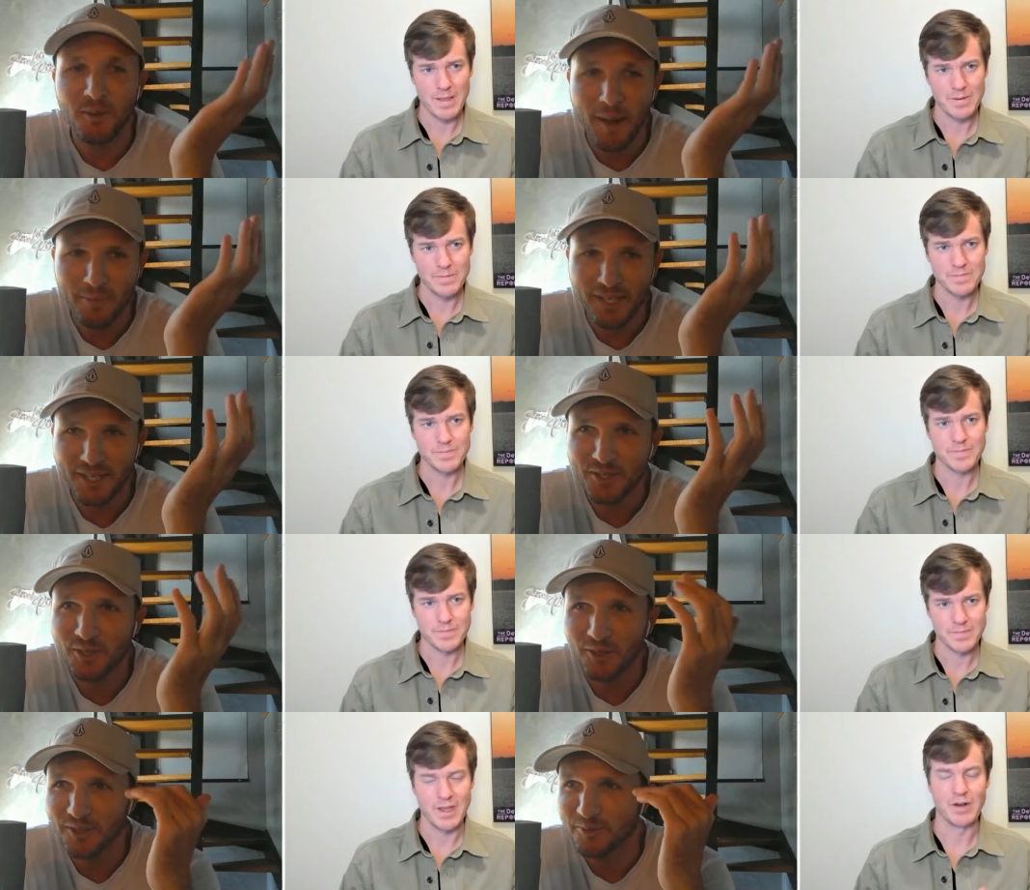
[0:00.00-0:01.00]
Speaker 1: them application
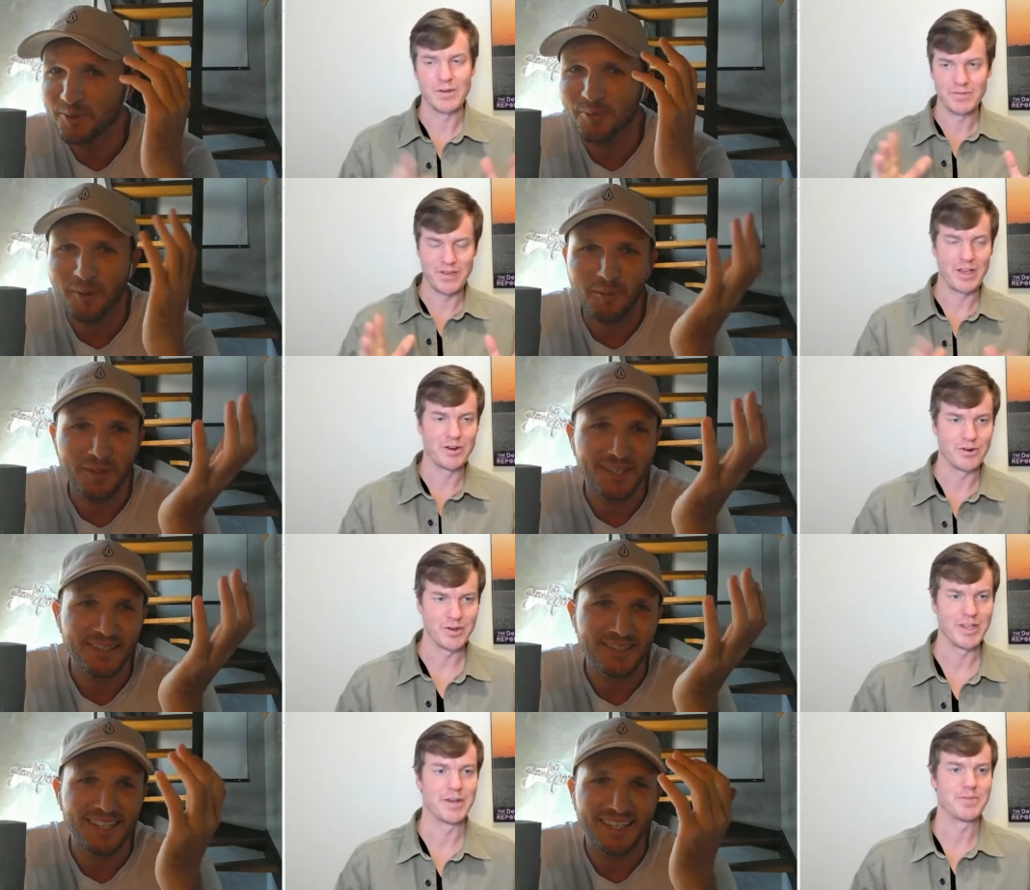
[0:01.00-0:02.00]
tokens. Oh, probably
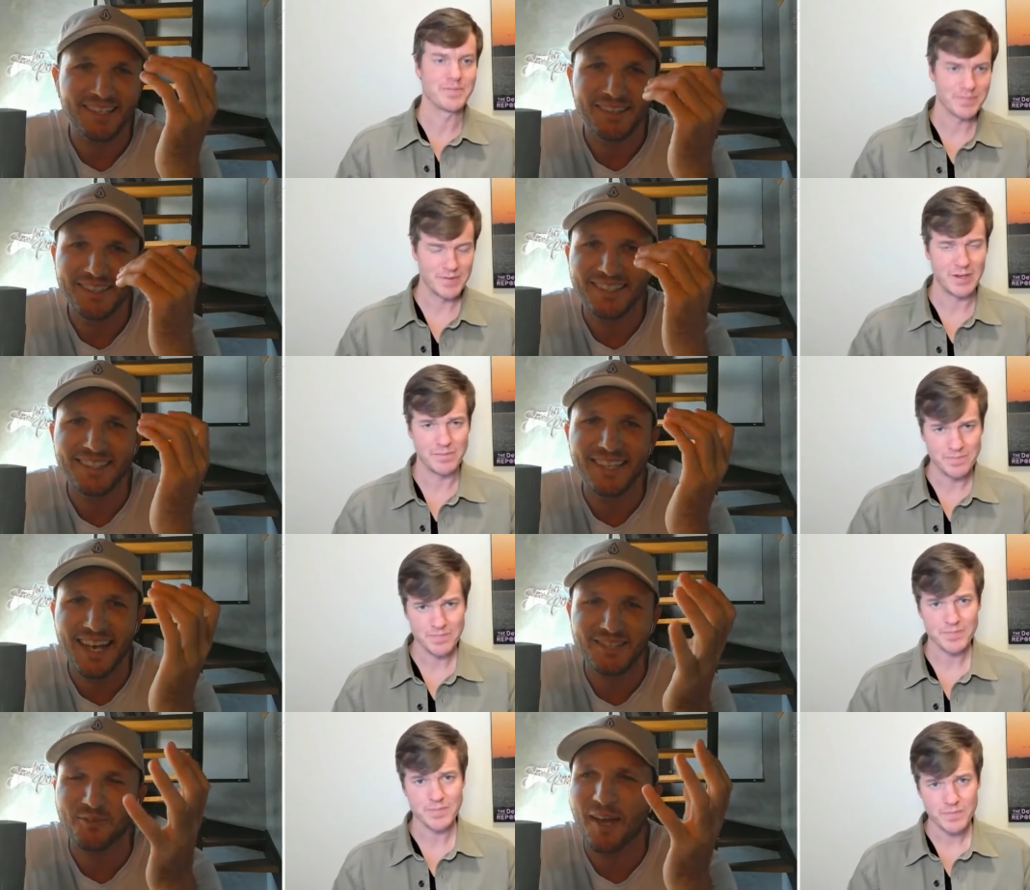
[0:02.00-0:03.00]
accrual, yeah. Like, yeah.
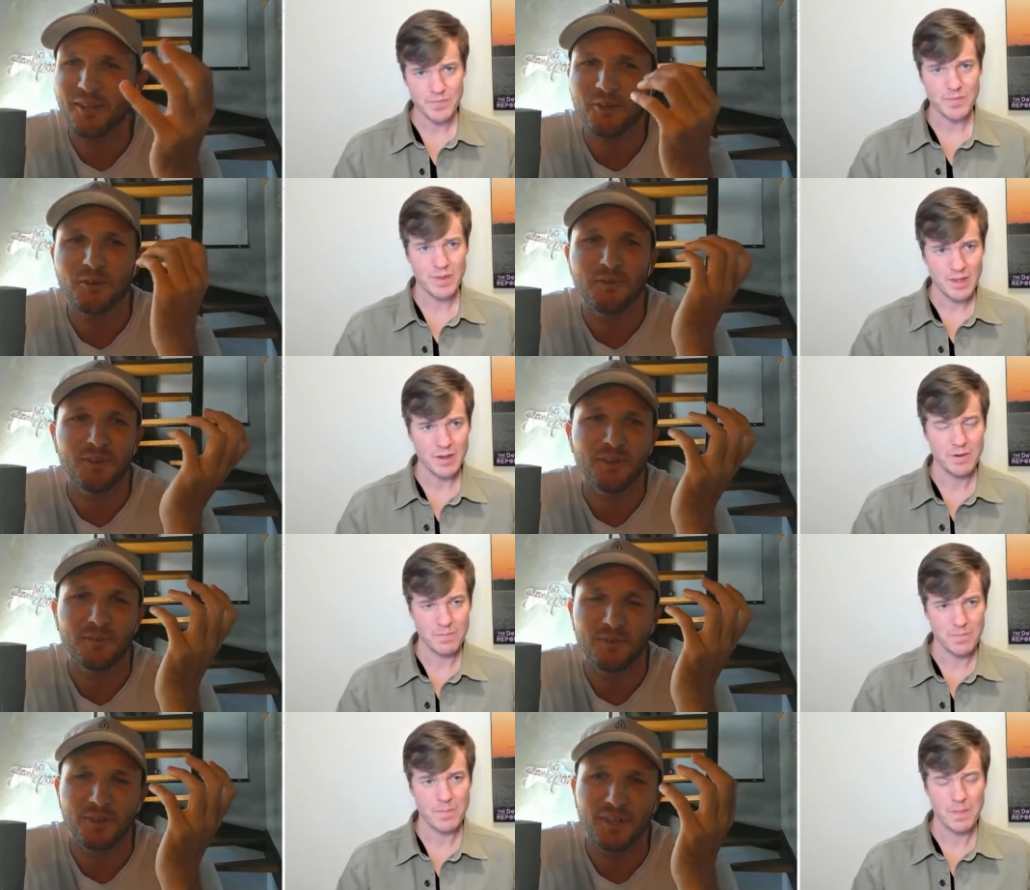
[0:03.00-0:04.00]
yeah. So value accrual for
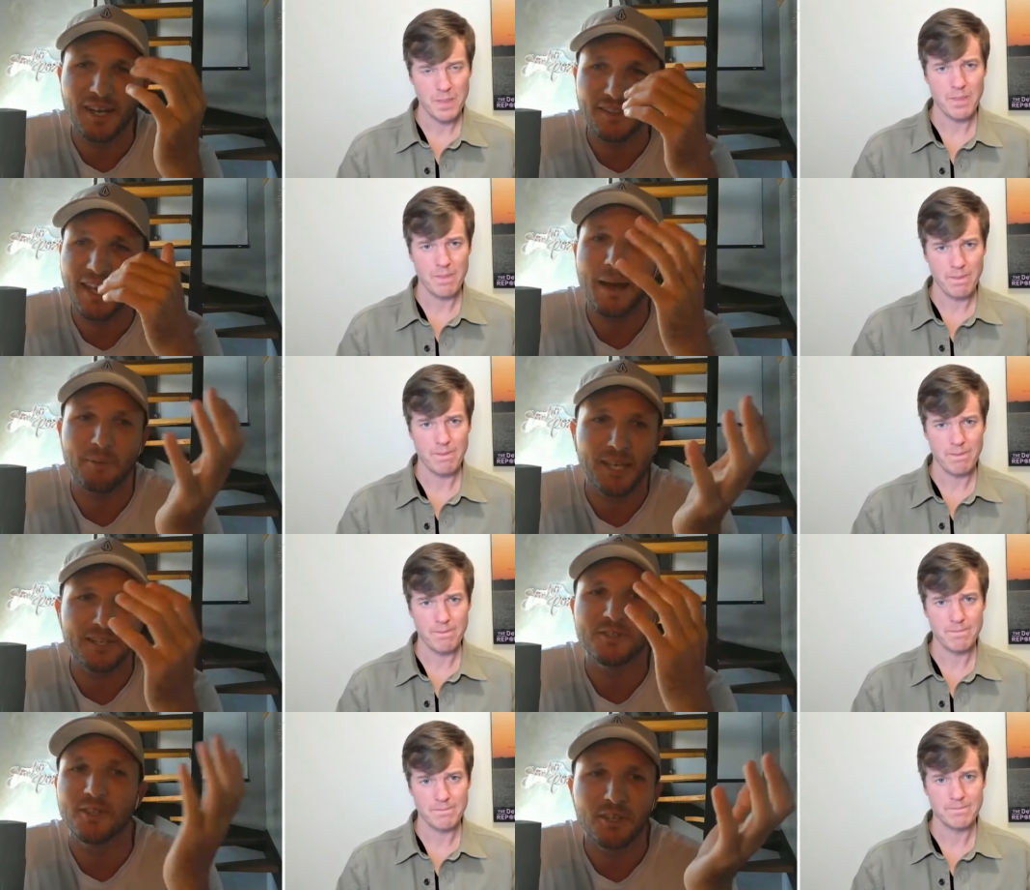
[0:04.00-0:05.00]
for the
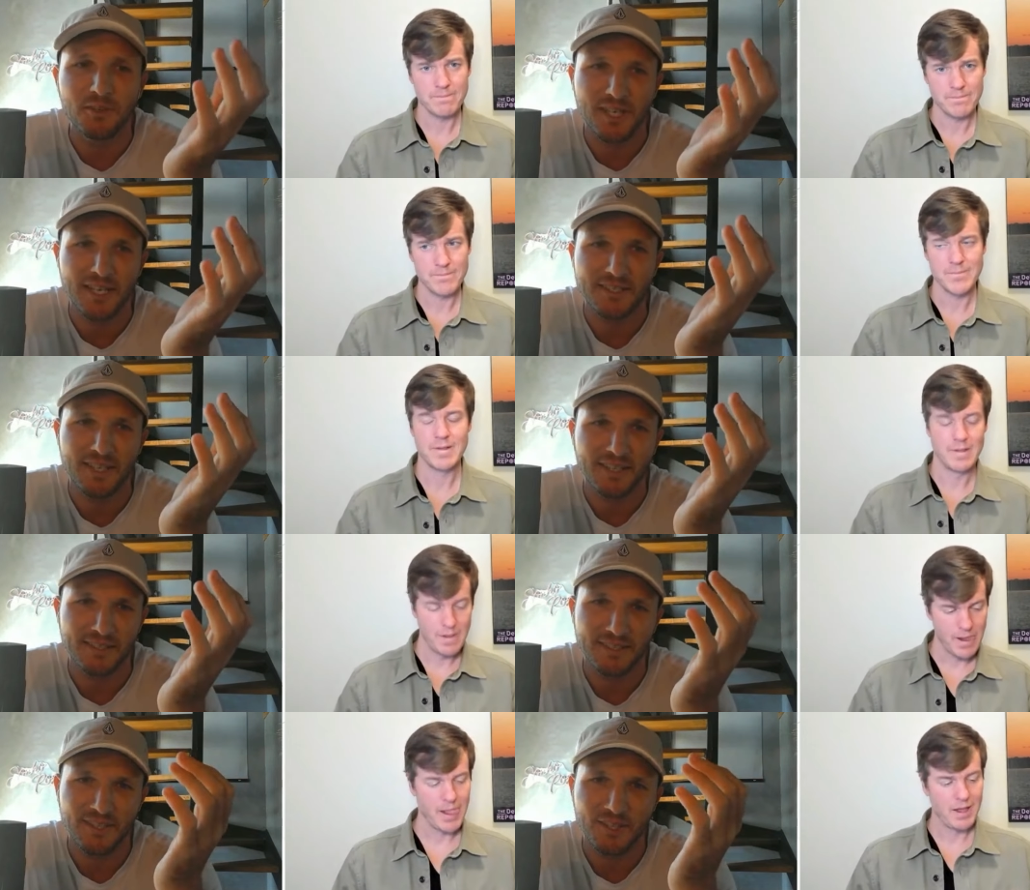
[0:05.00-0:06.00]
applications the use cases that
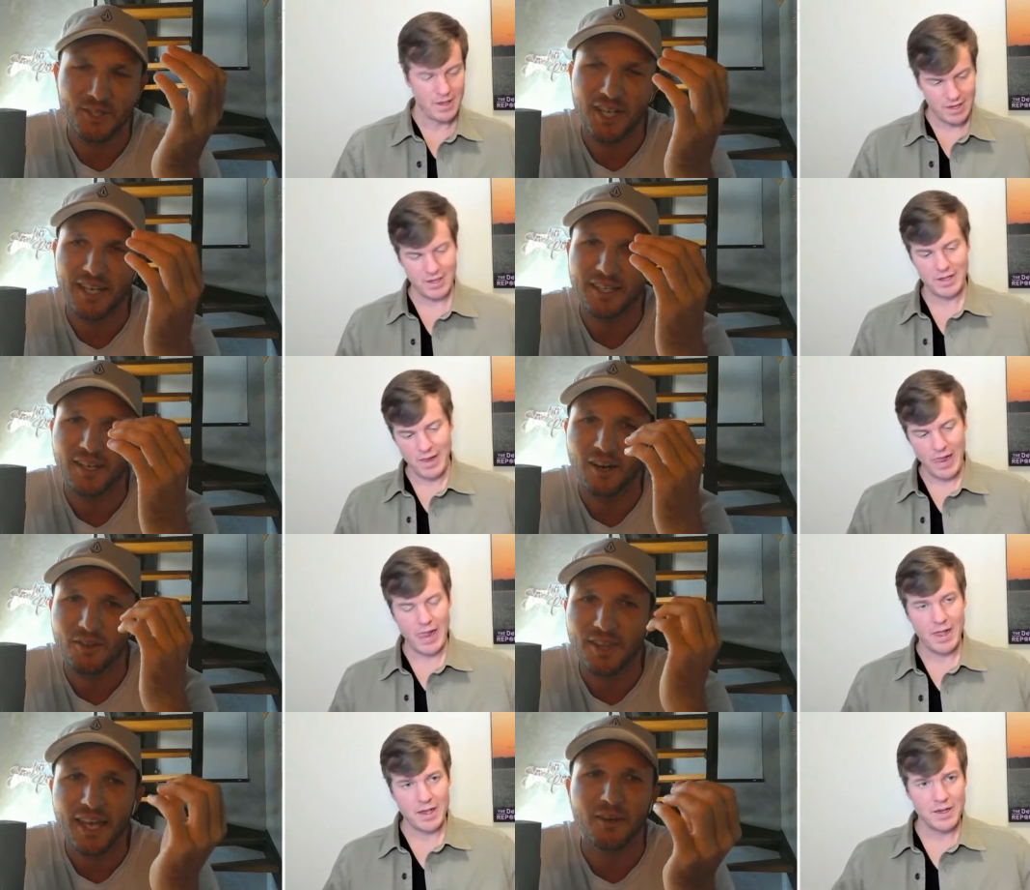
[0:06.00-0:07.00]
exist on chain,
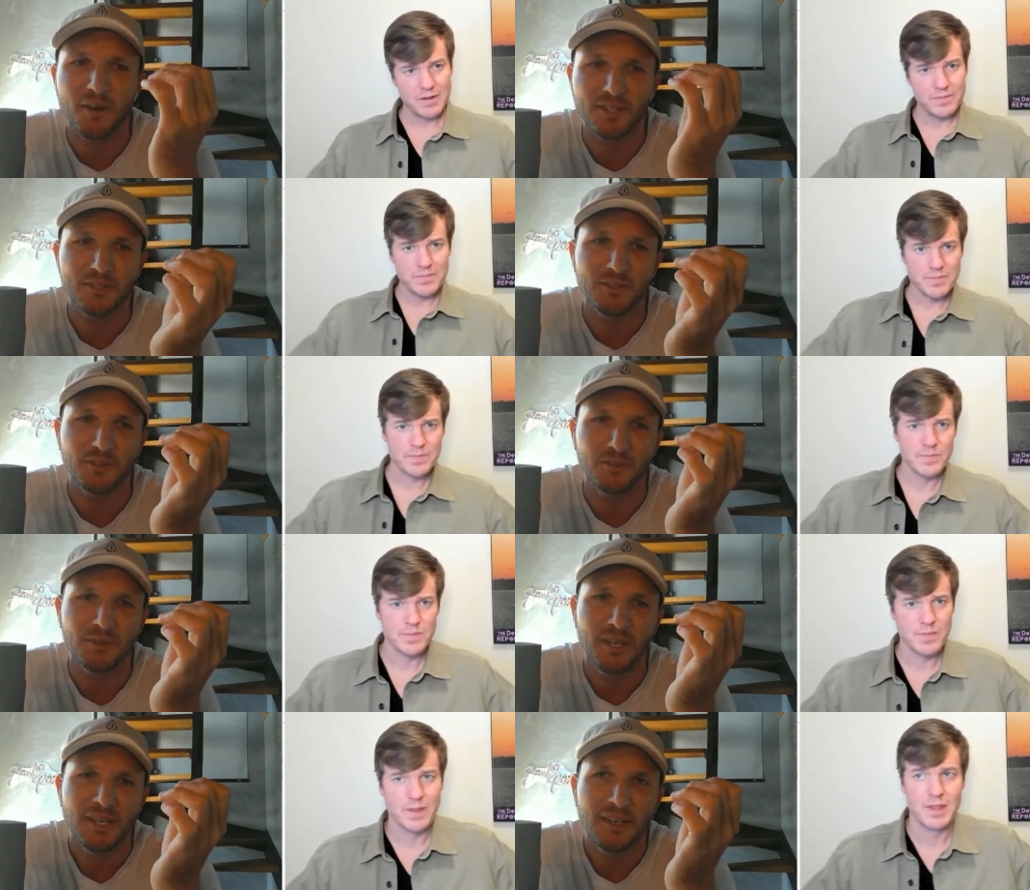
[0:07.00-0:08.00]
are they going
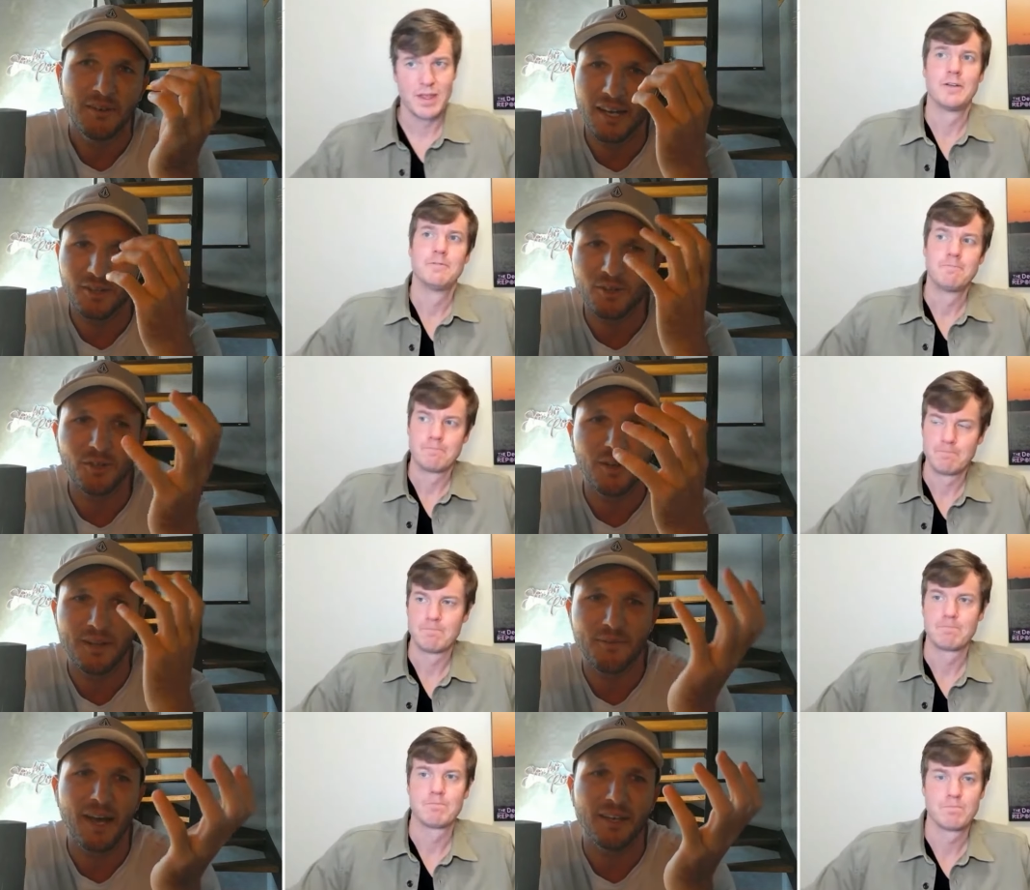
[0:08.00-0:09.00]
to accrue
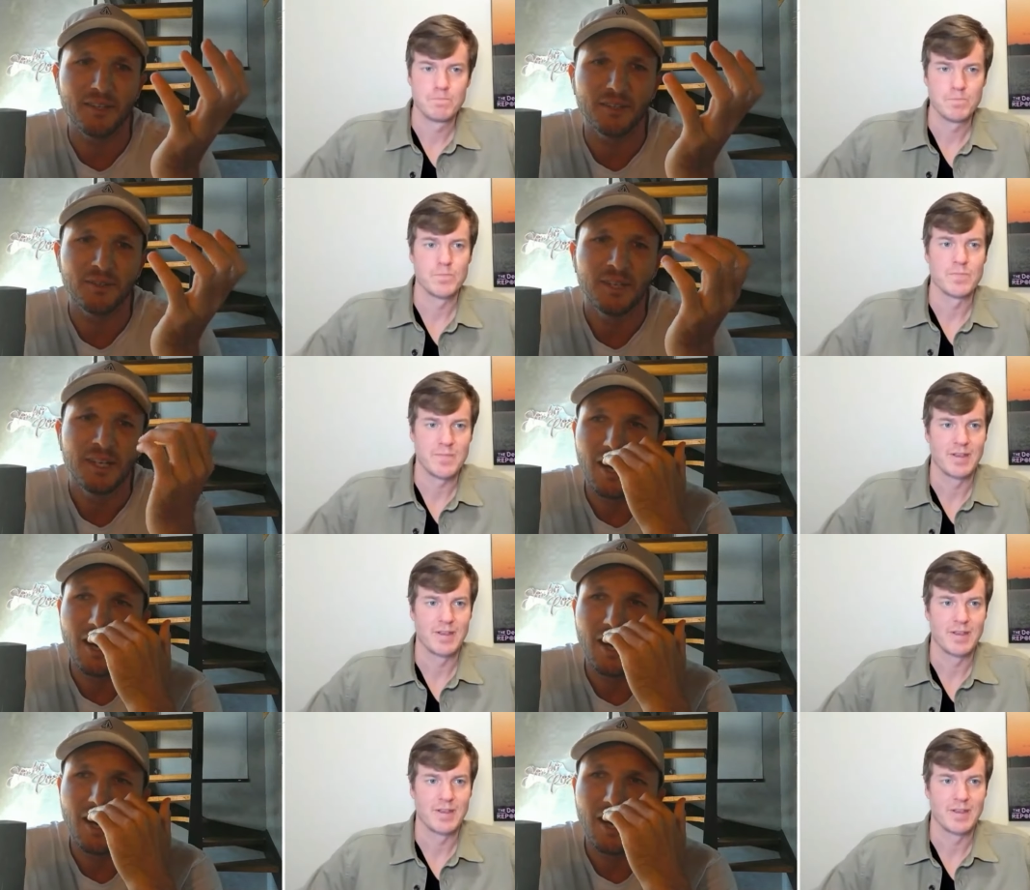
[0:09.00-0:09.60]
any value?